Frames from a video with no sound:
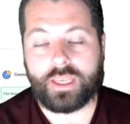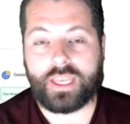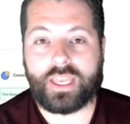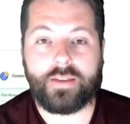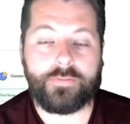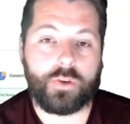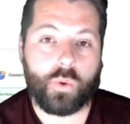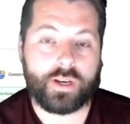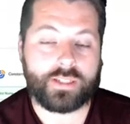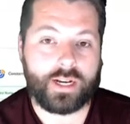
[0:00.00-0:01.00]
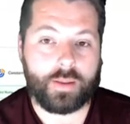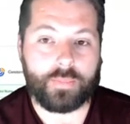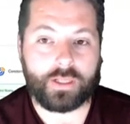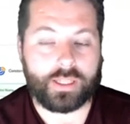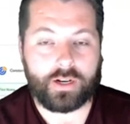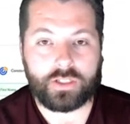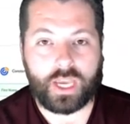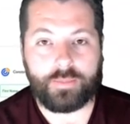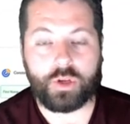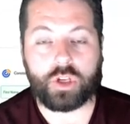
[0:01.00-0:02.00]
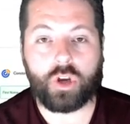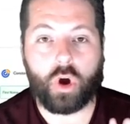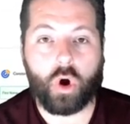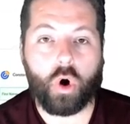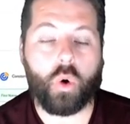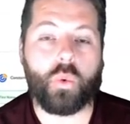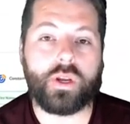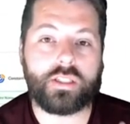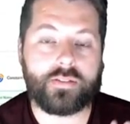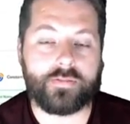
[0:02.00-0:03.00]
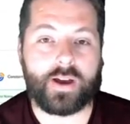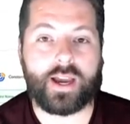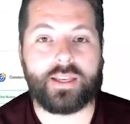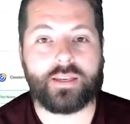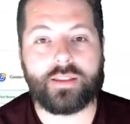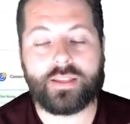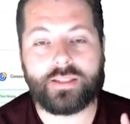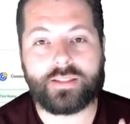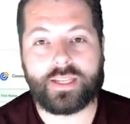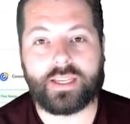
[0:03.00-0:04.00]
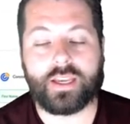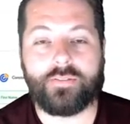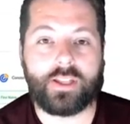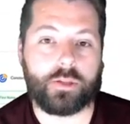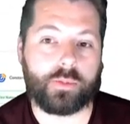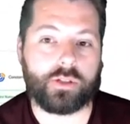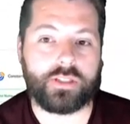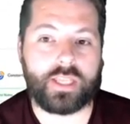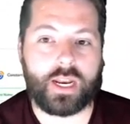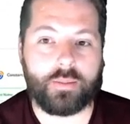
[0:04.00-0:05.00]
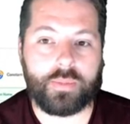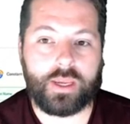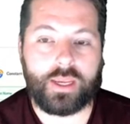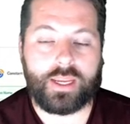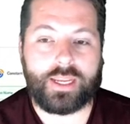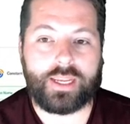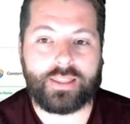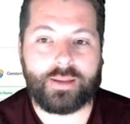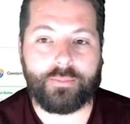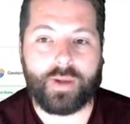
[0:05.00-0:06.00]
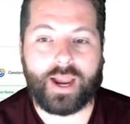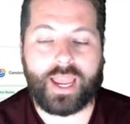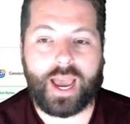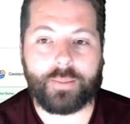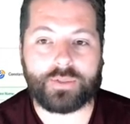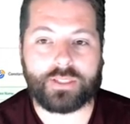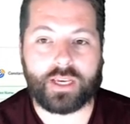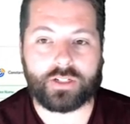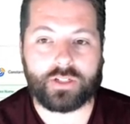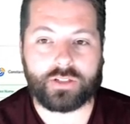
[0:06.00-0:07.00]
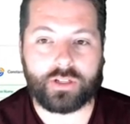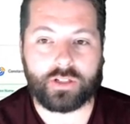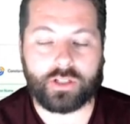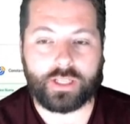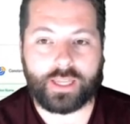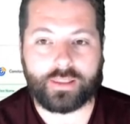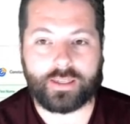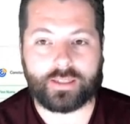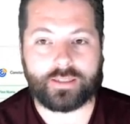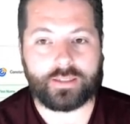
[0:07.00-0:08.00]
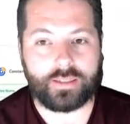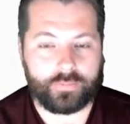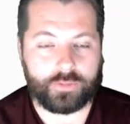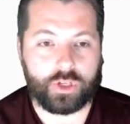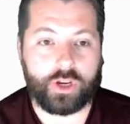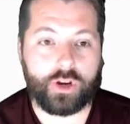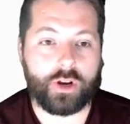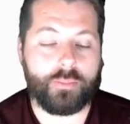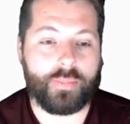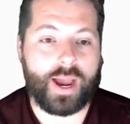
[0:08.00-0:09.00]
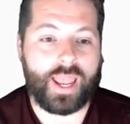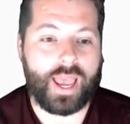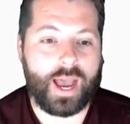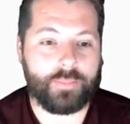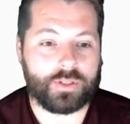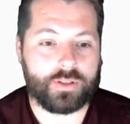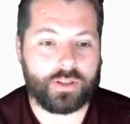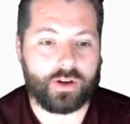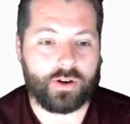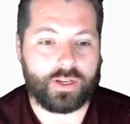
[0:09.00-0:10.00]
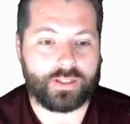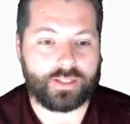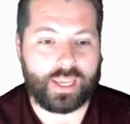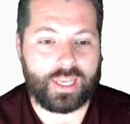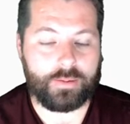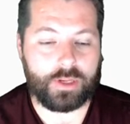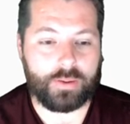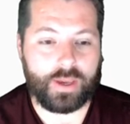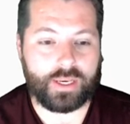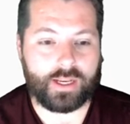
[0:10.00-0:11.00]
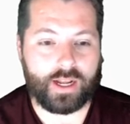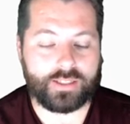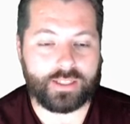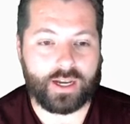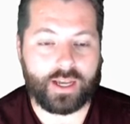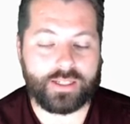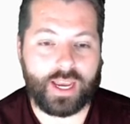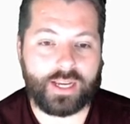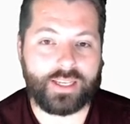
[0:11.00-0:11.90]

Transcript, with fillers: If you wanna set it up at a later time, you can always find this sync available to set up in the My Apps section. It's going to look like this. So here in My Apps, there is KW Command and Constant Contact,